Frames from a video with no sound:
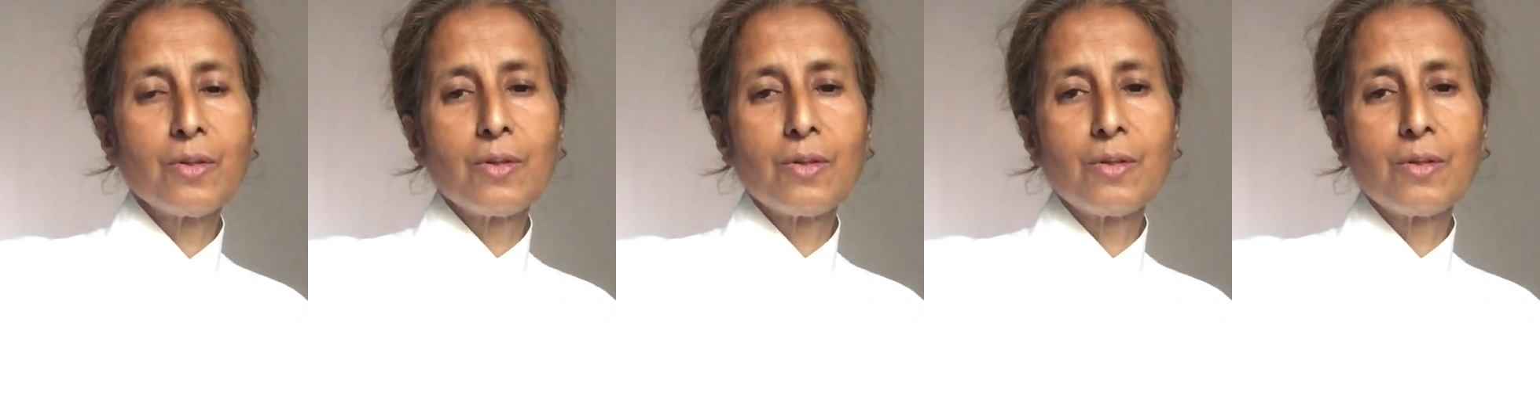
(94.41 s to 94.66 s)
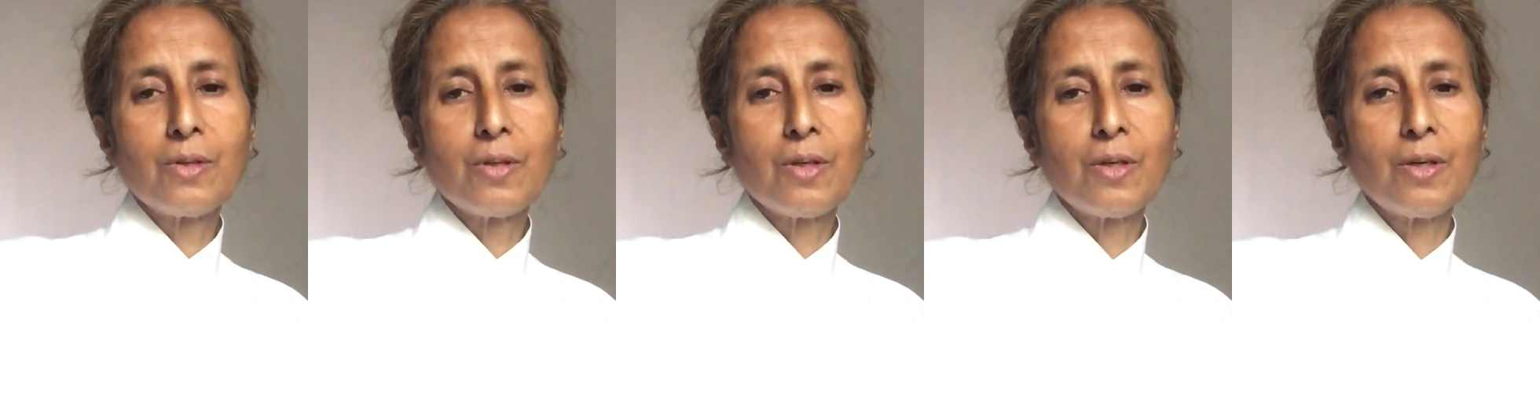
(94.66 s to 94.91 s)

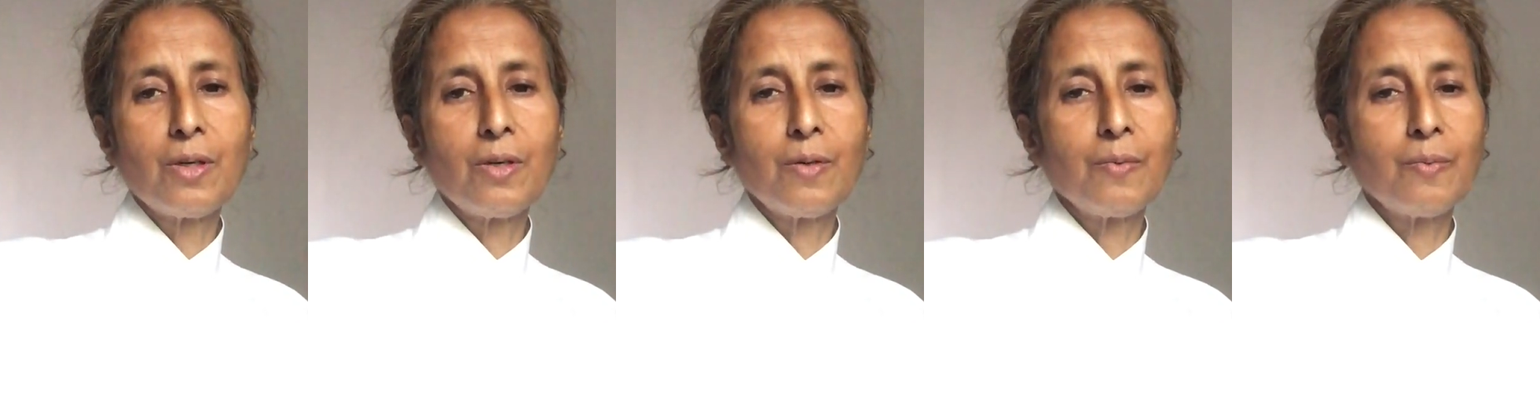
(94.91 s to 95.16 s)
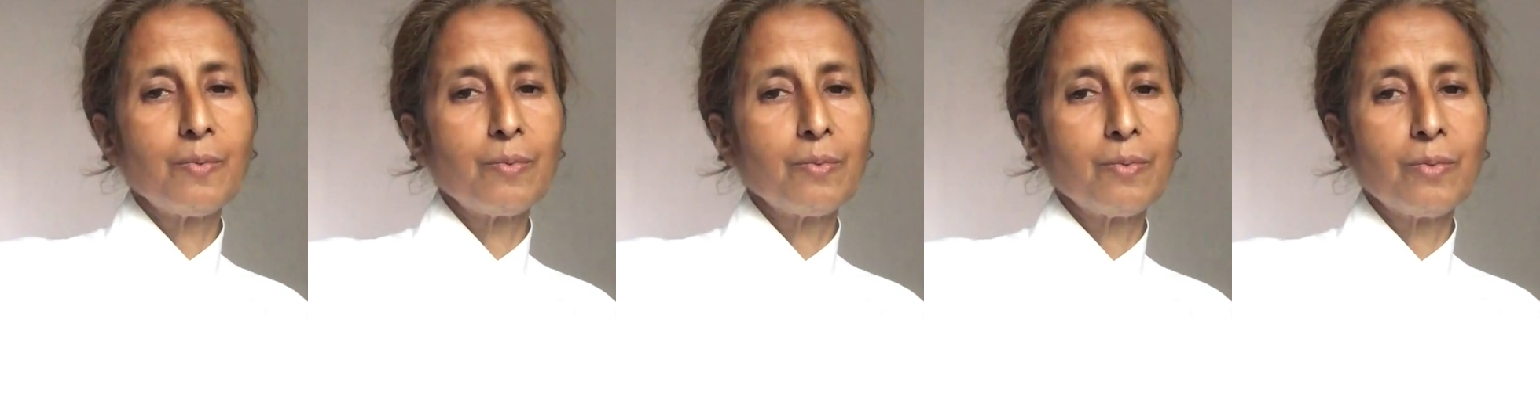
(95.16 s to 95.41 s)
say,
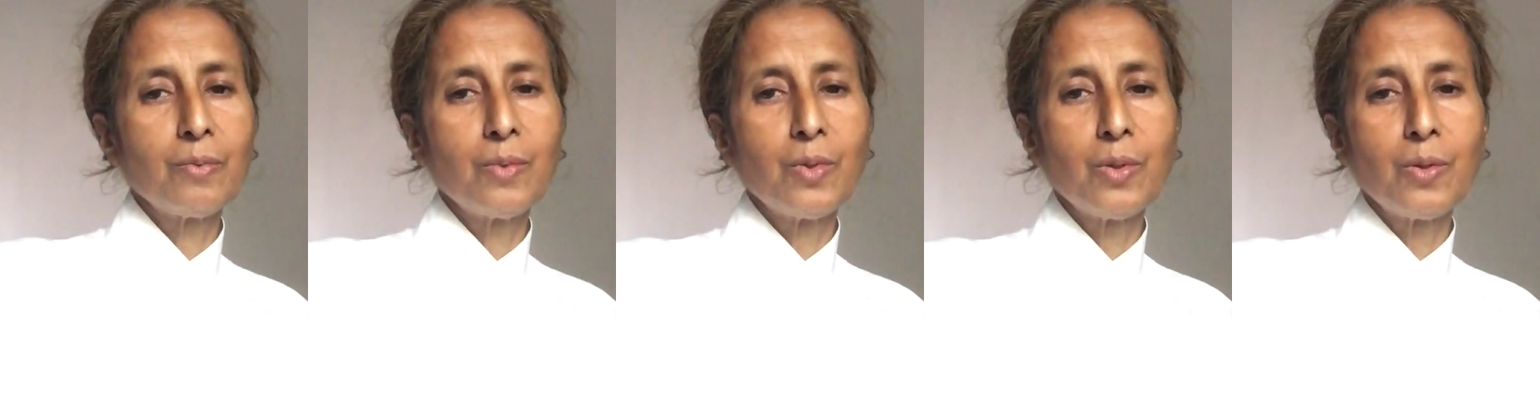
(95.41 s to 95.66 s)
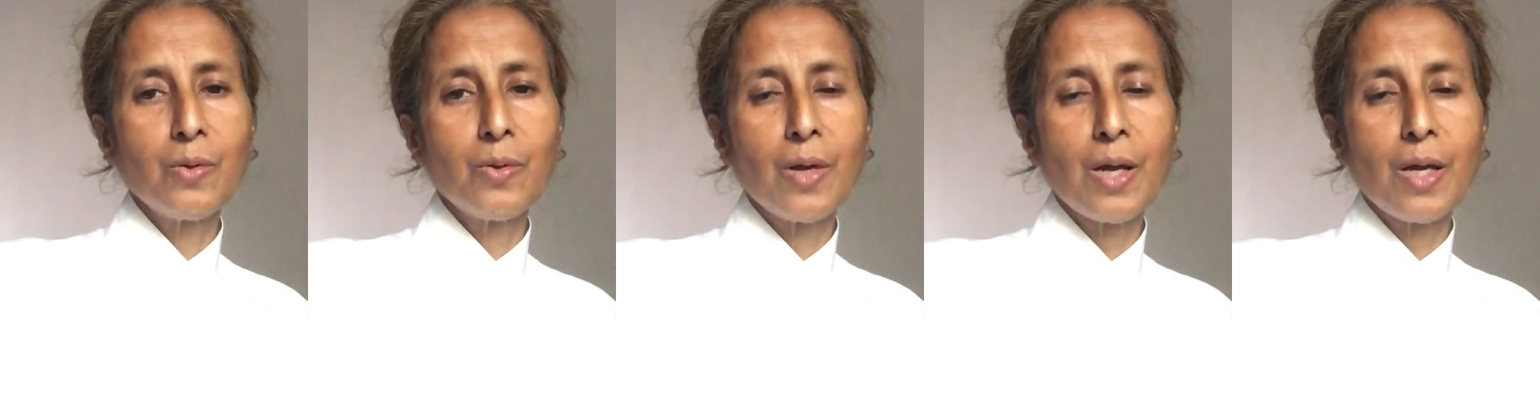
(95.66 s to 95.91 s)
the
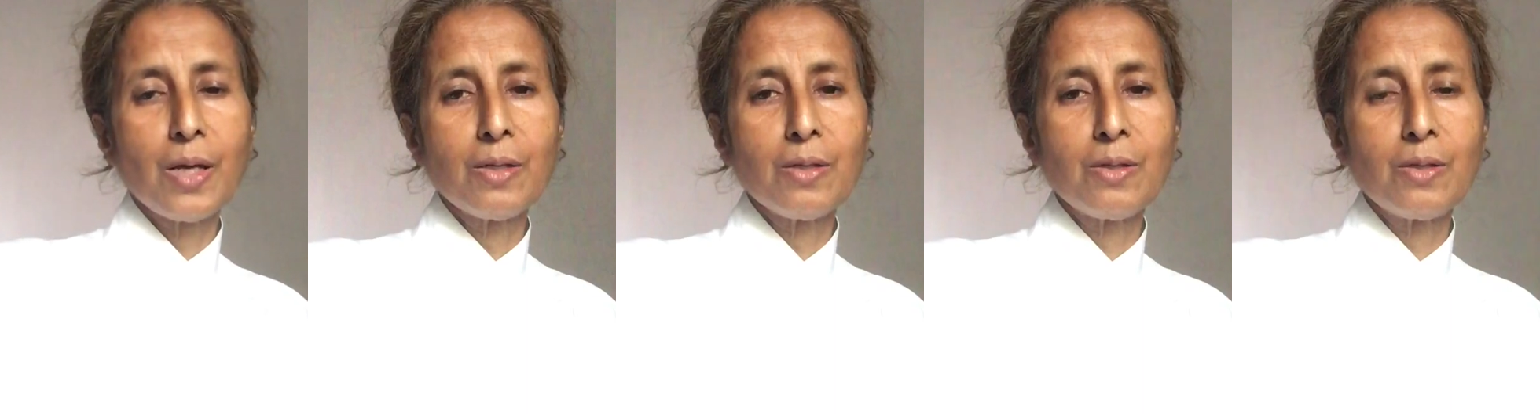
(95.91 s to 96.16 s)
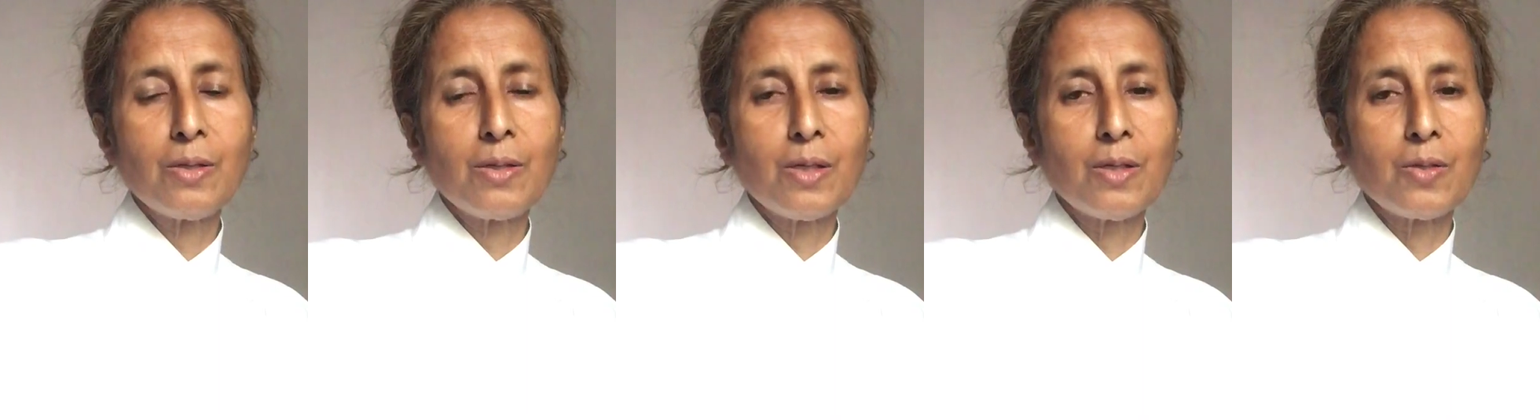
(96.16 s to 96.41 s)
United
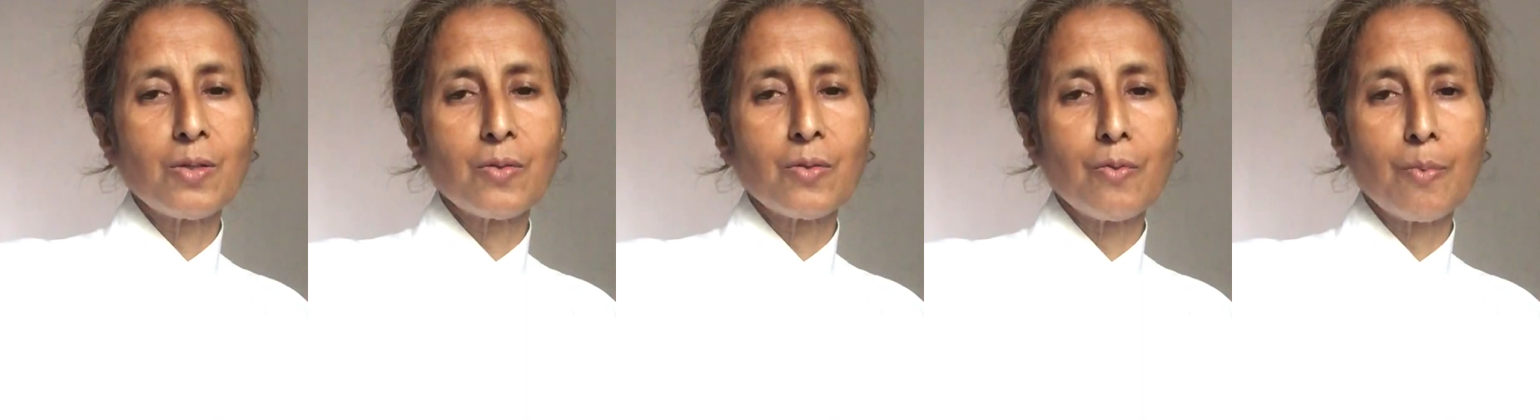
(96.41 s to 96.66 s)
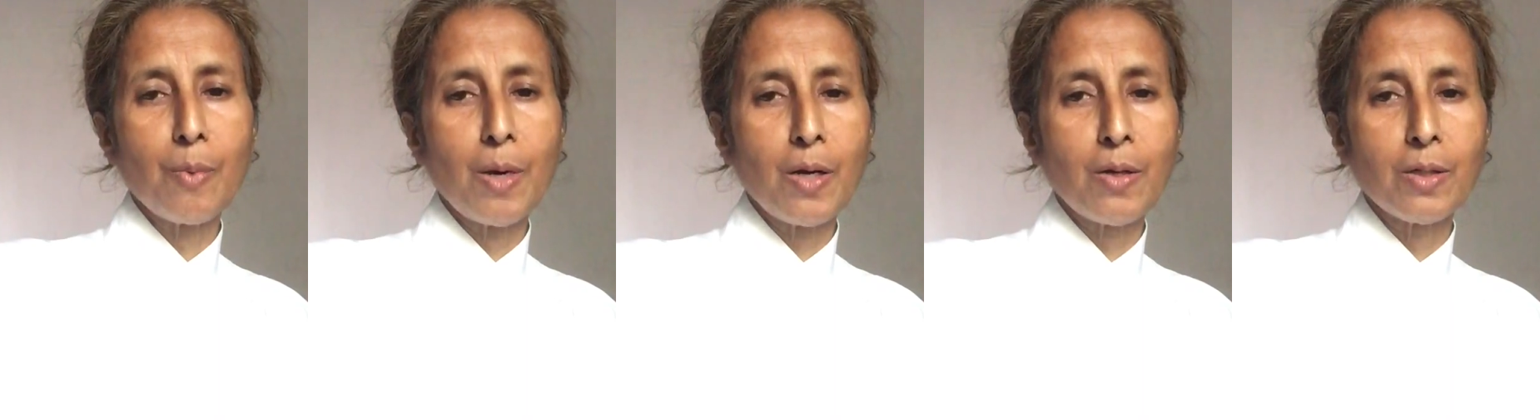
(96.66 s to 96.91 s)
States of
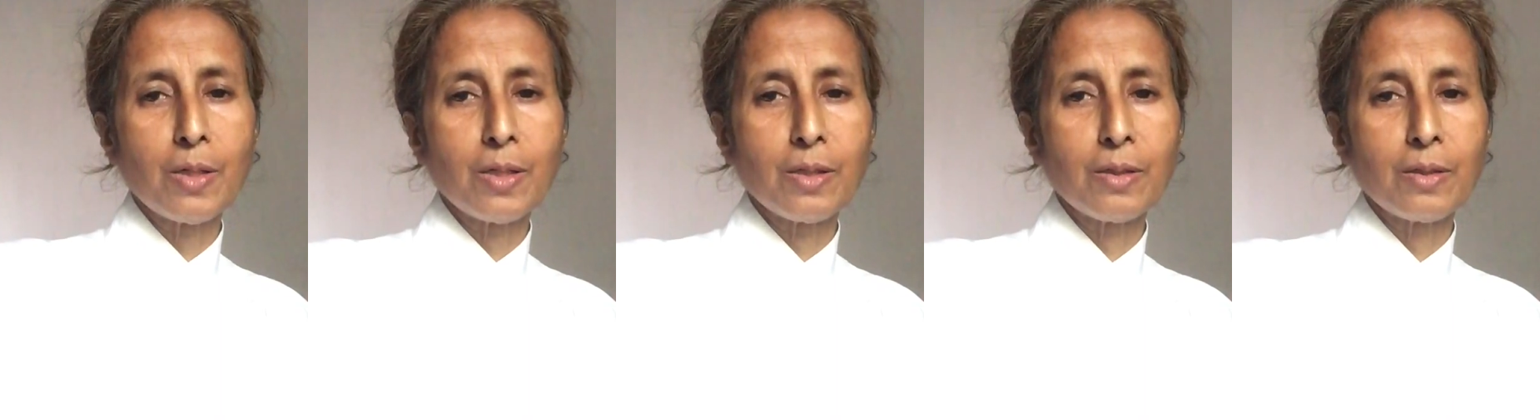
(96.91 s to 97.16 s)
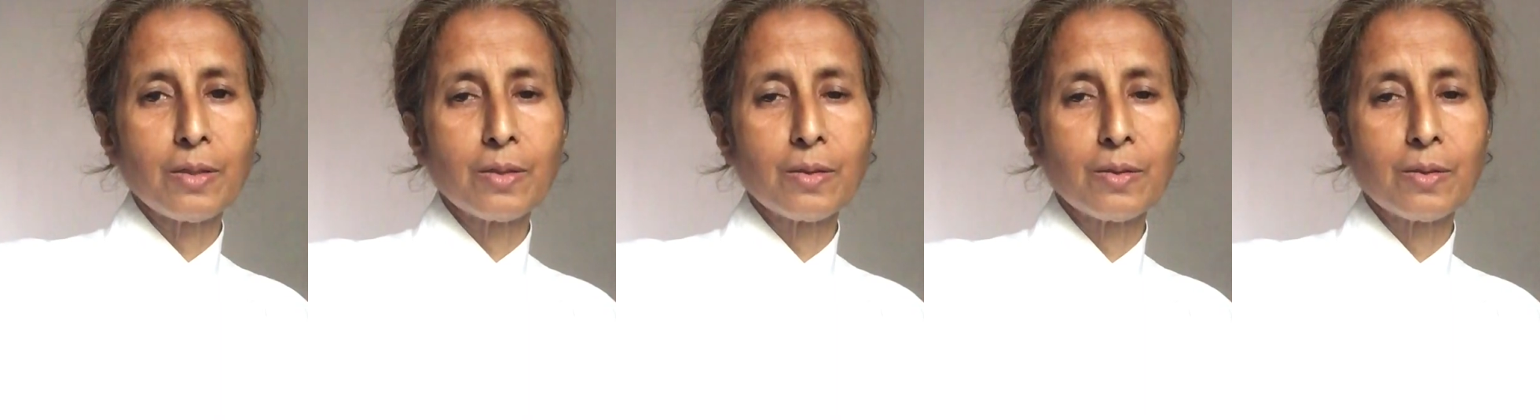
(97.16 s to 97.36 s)
America.